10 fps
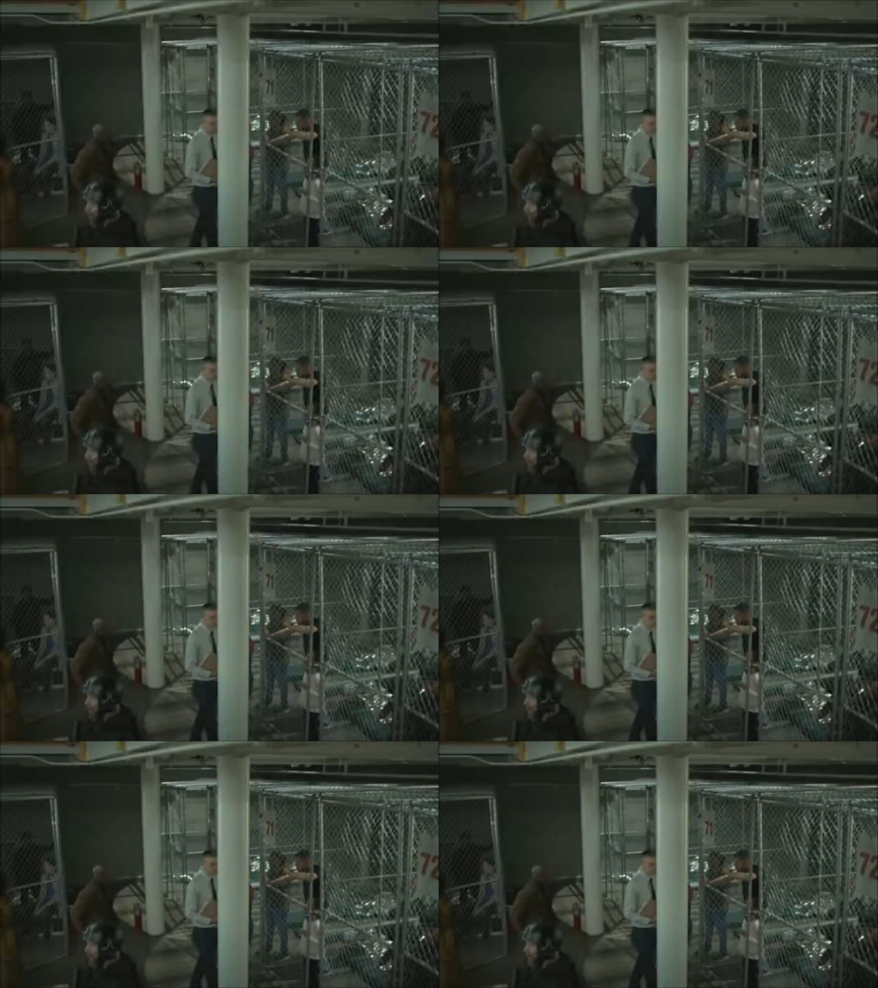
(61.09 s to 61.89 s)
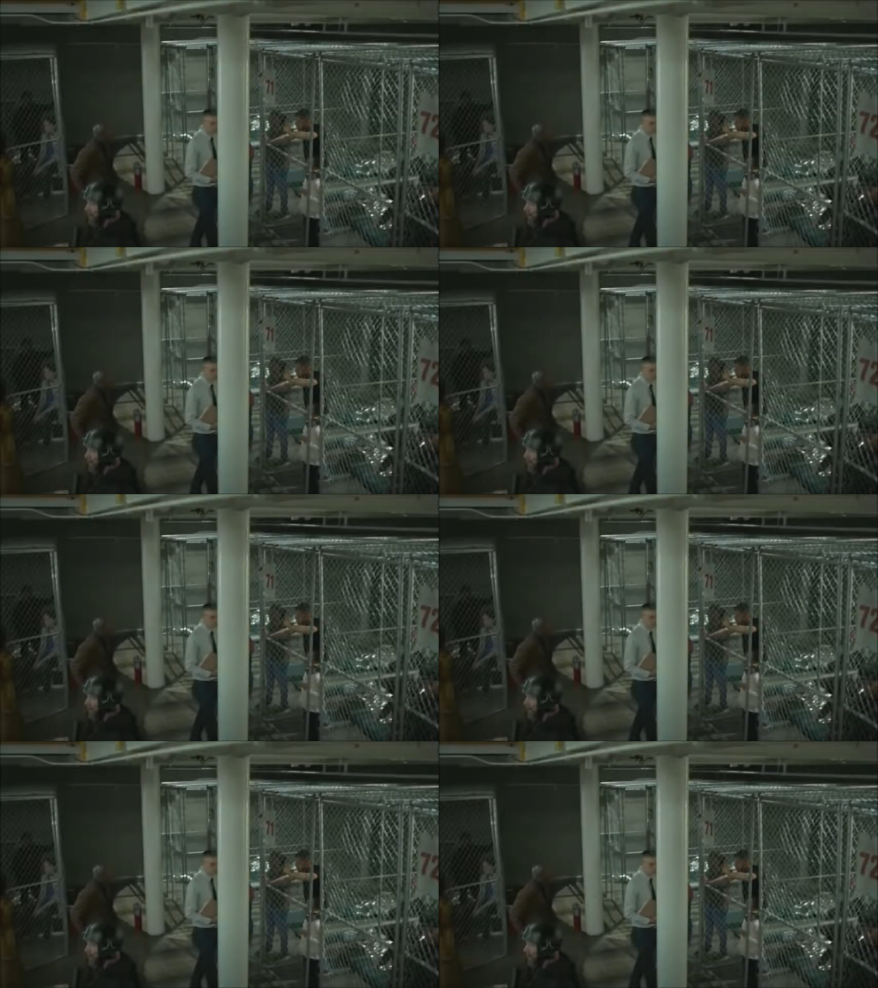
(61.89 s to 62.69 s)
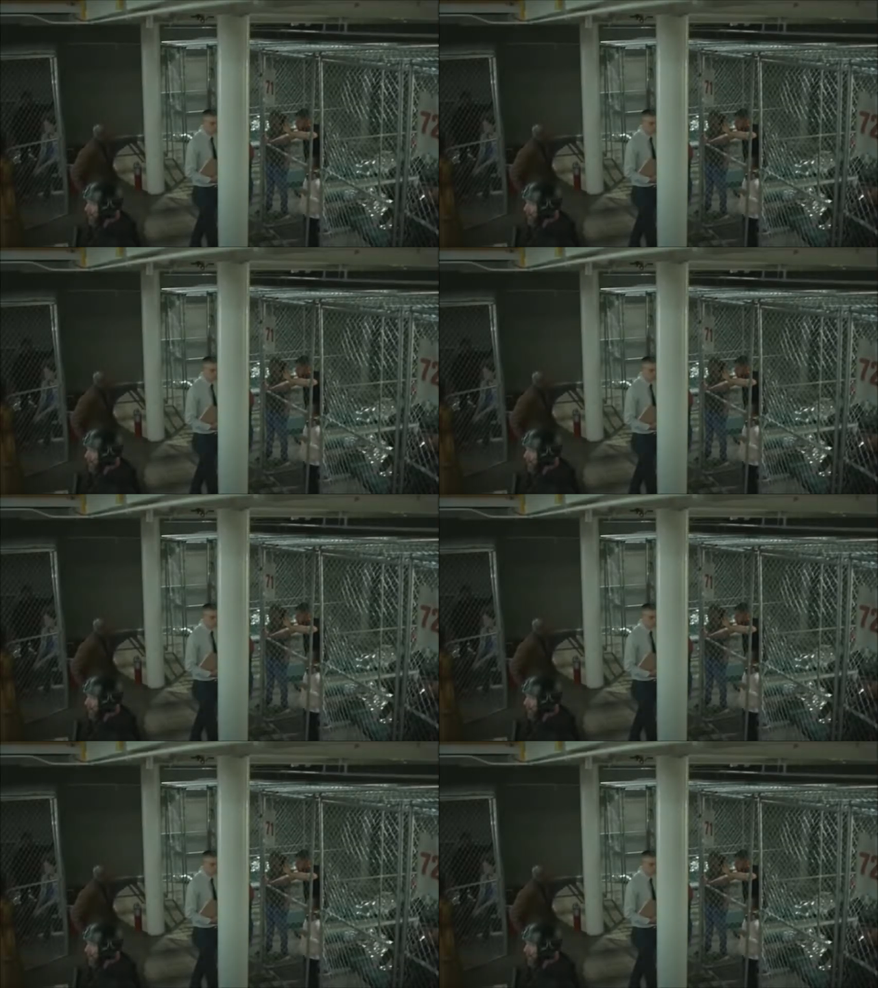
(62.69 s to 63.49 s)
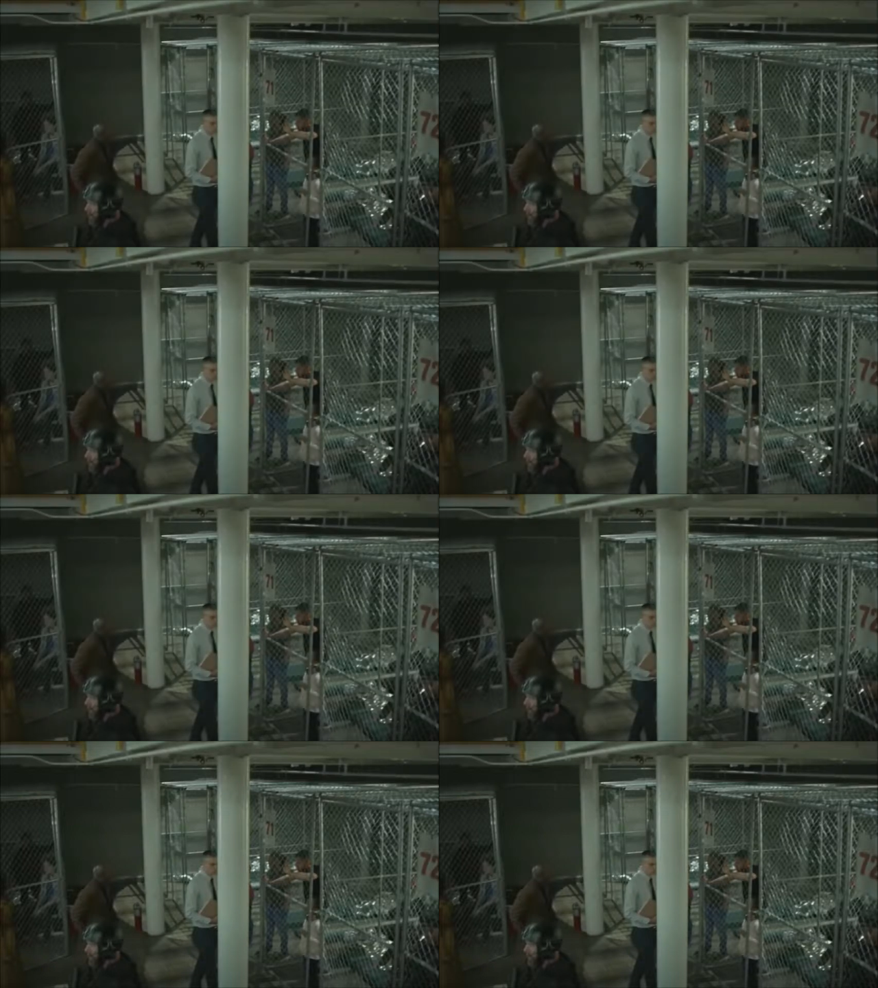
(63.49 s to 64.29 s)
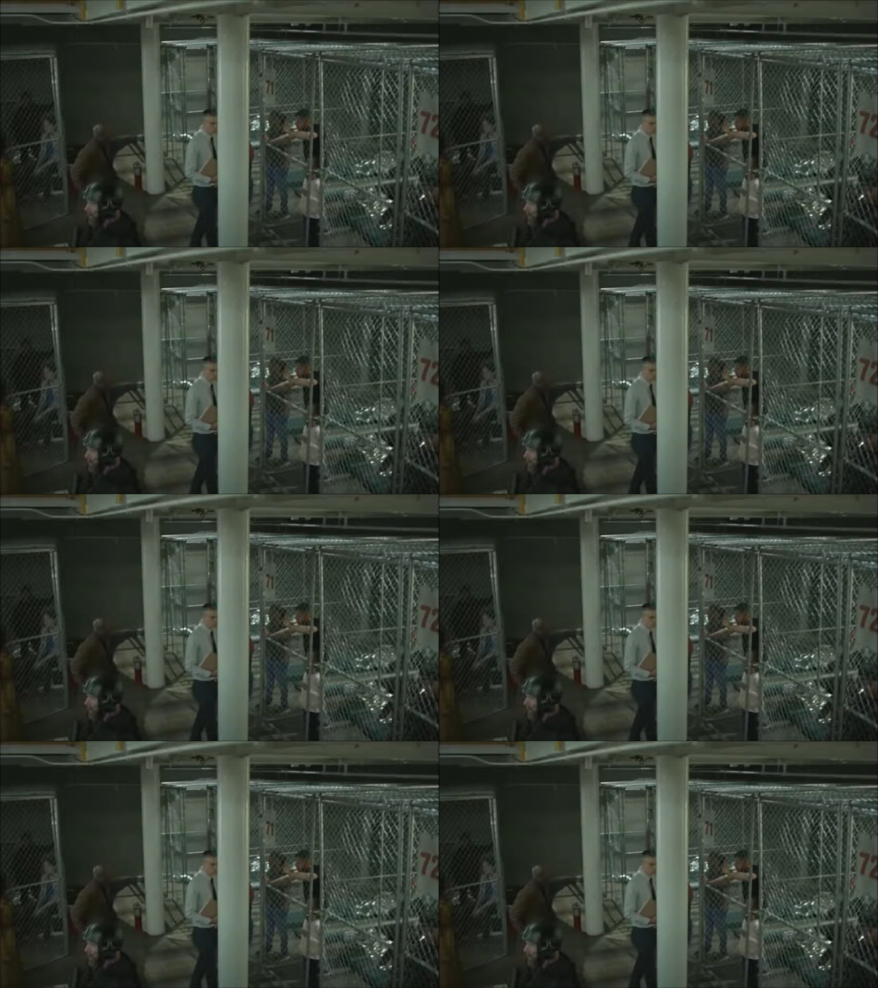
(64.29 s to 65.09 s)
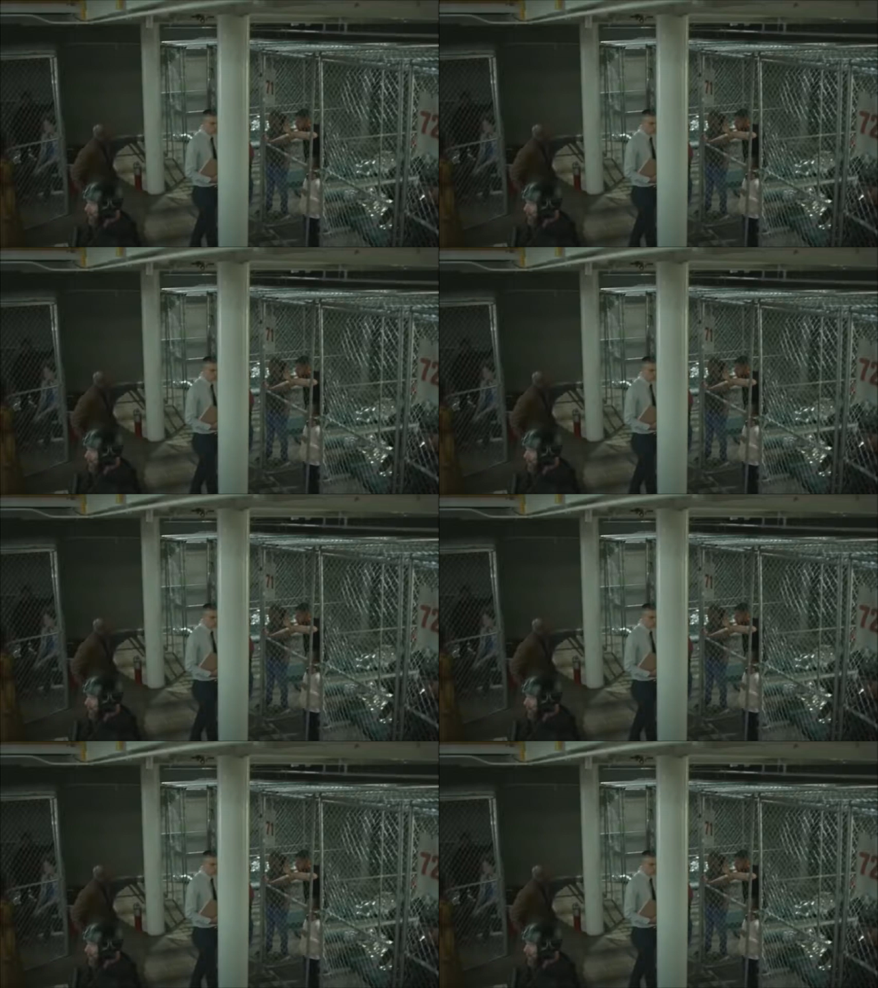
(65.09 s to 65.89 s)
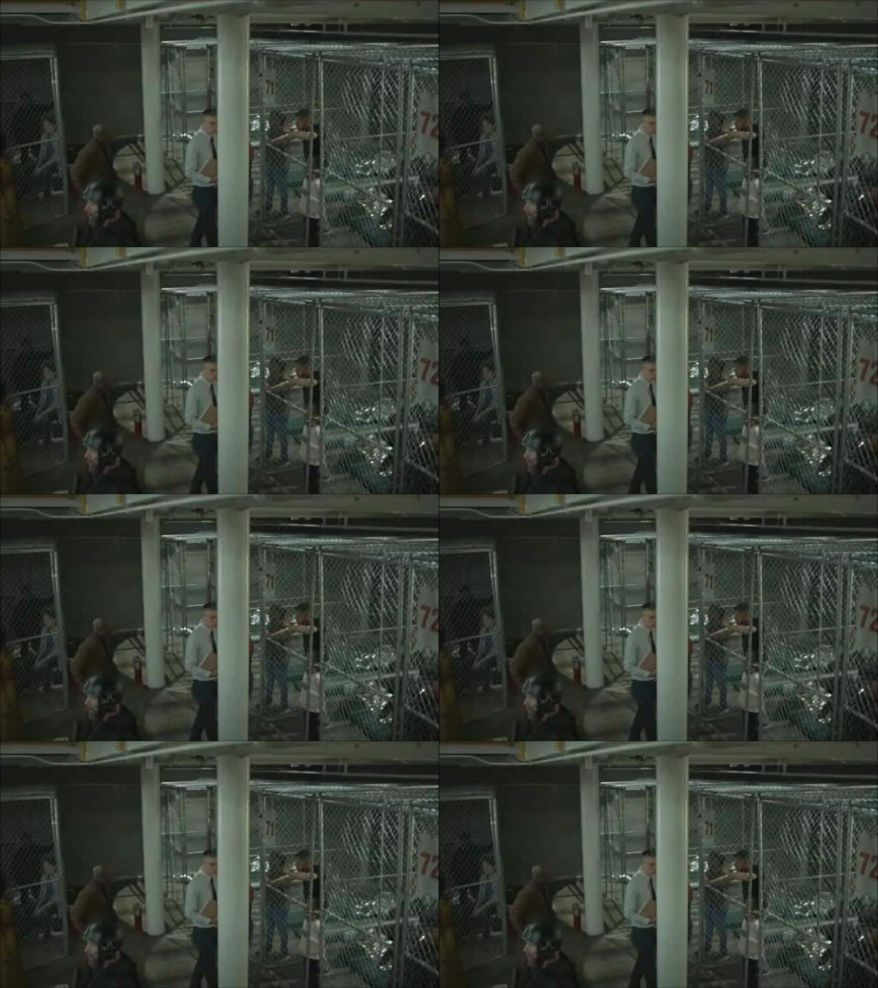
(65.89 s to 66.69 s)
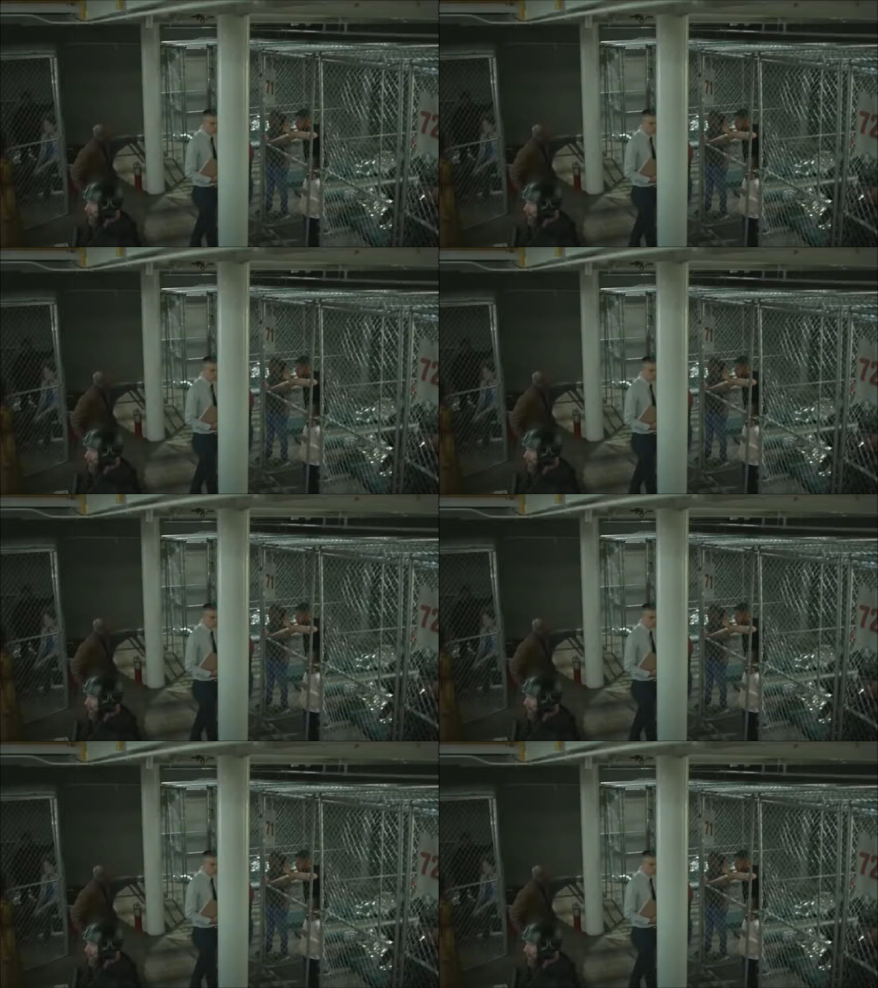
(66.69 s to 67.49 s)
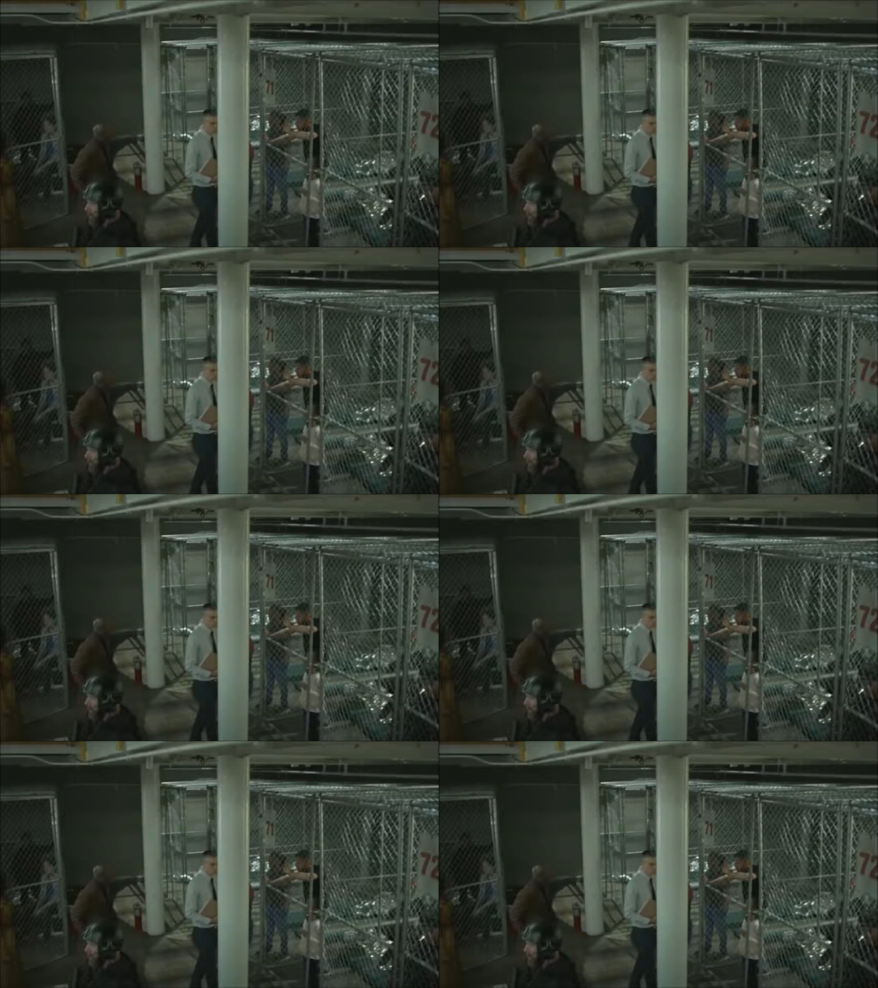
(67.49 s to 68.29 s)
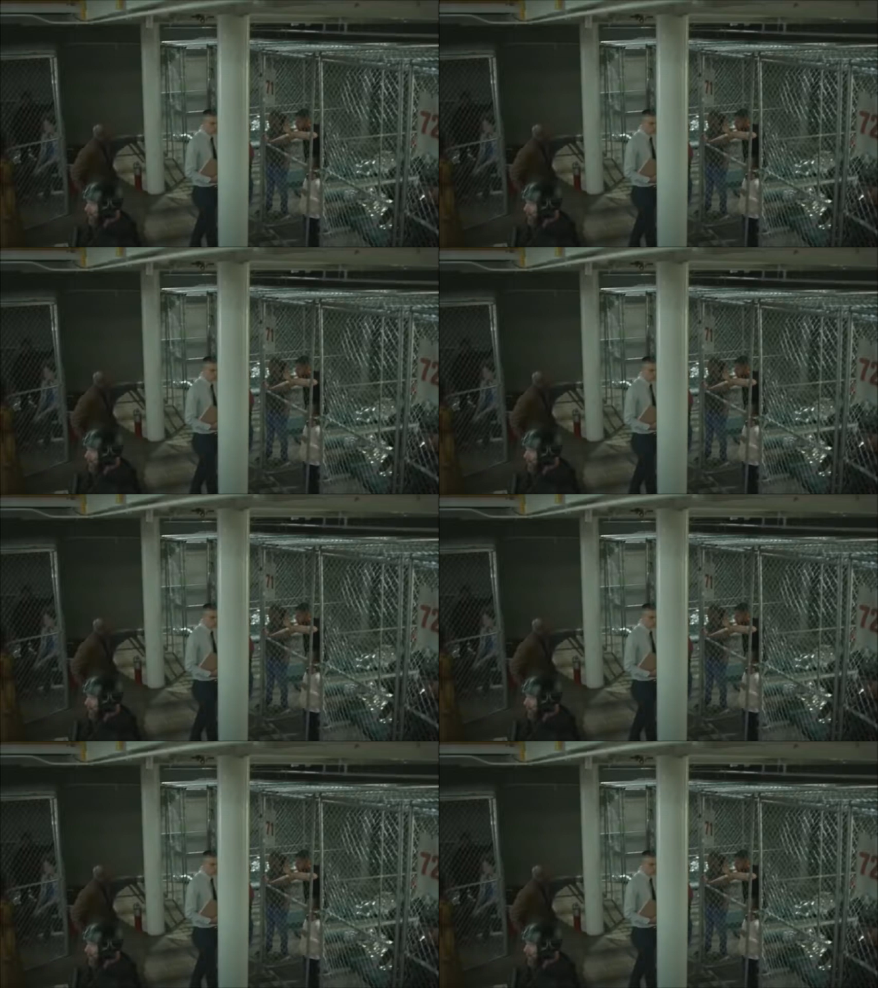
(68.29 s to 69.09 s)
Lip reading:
No face is visible, so there are no lips to read.